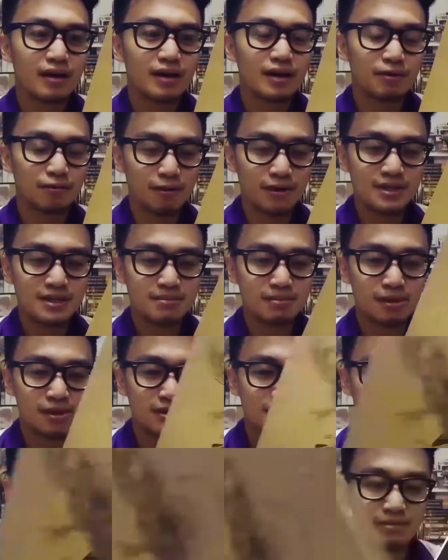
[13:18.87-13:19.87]
a
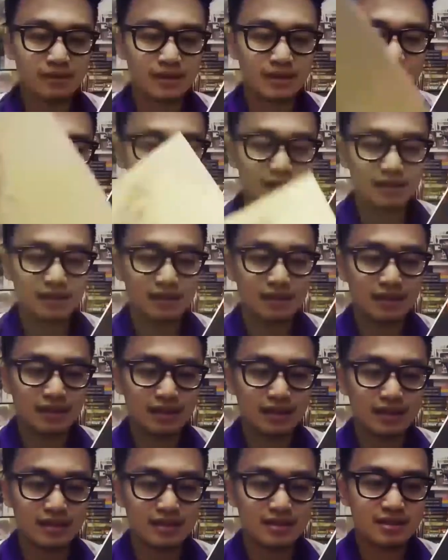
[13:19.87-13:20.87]
monster, but
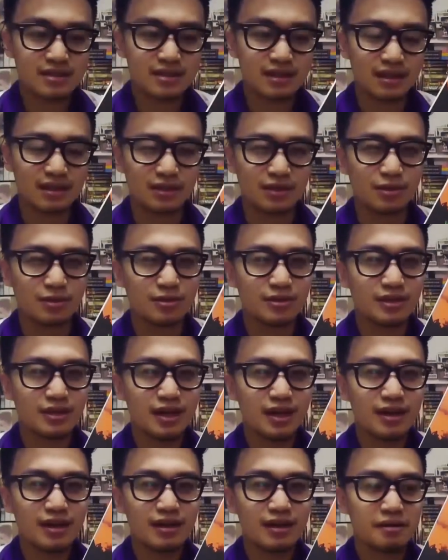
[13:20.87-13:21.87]
he's a good
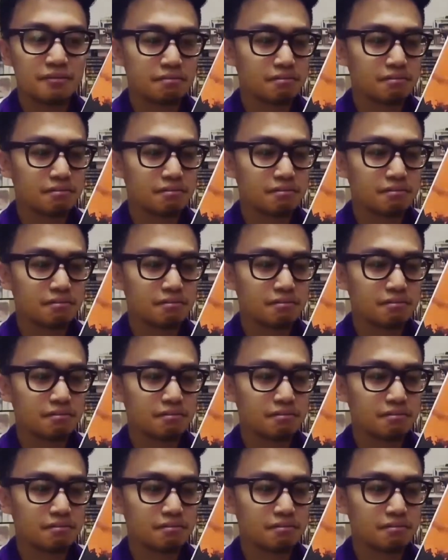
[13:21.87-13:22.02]
guy.